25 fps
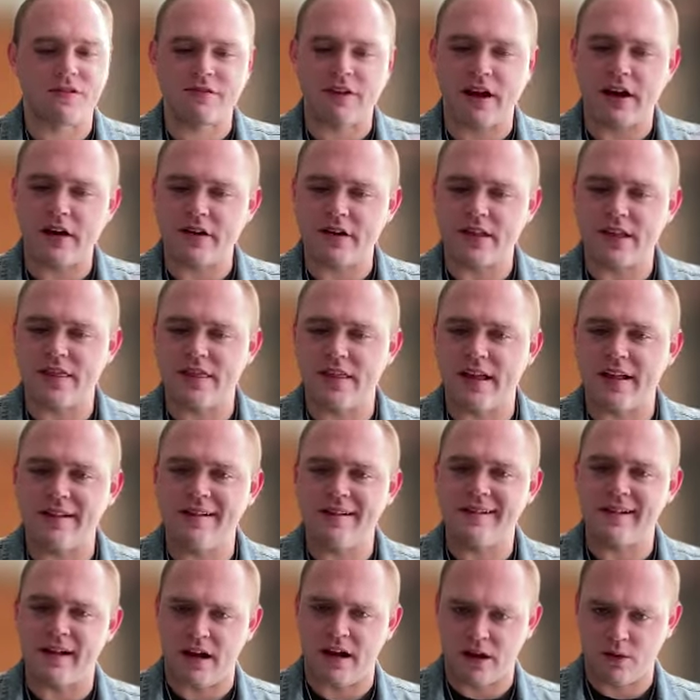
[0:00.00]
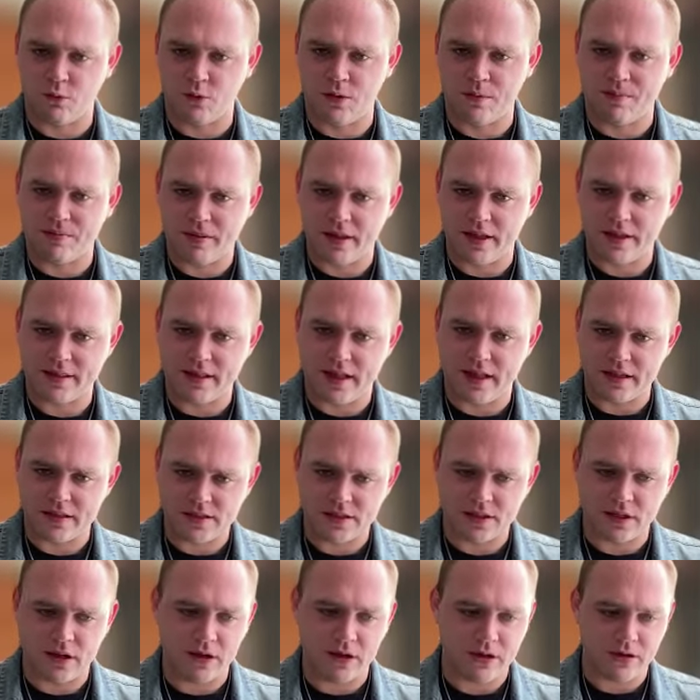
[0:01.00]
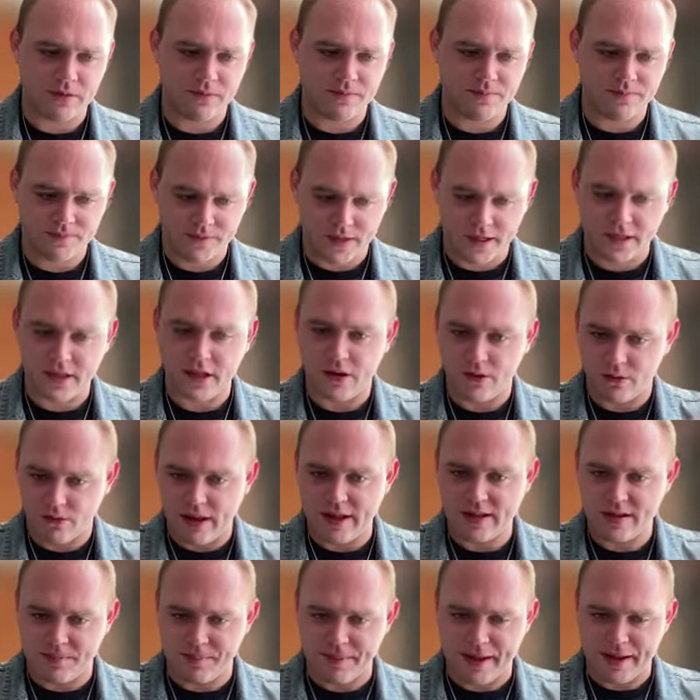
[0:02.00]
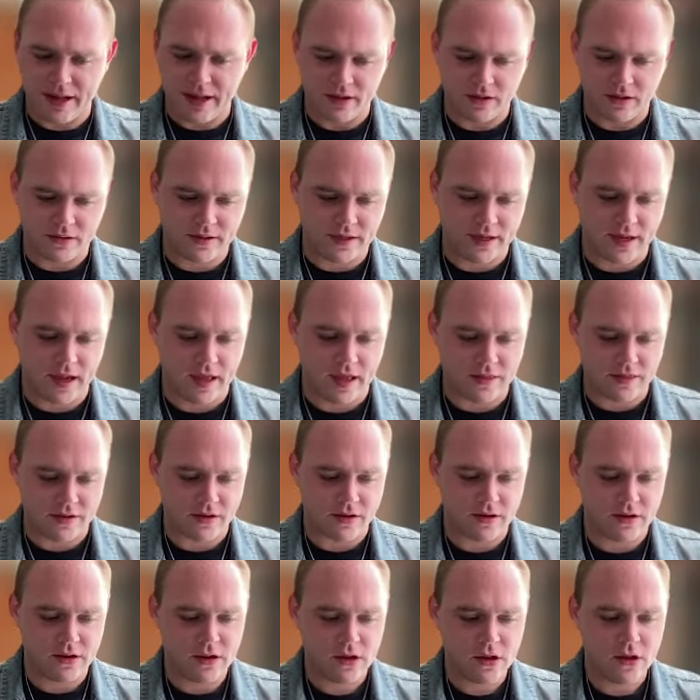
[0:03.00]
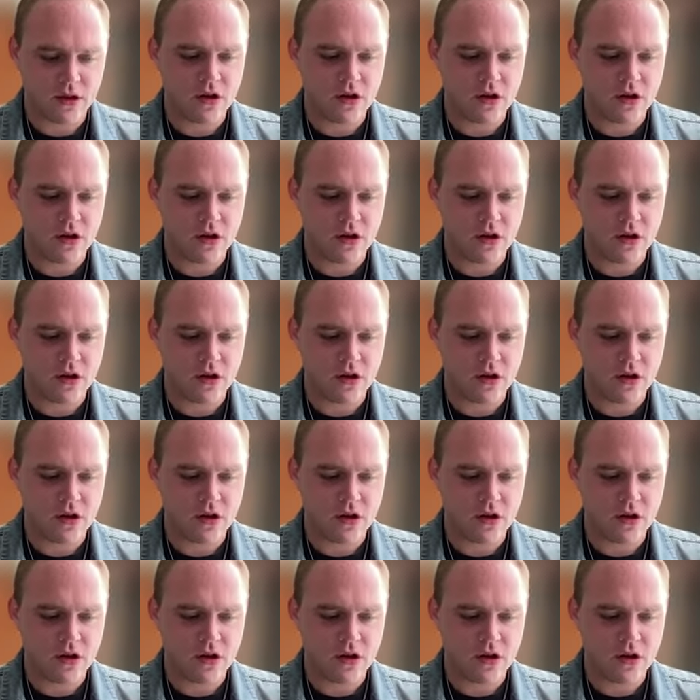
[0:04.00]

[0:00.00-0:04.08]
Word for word: a rarity that John would play that song, you know, as a band together.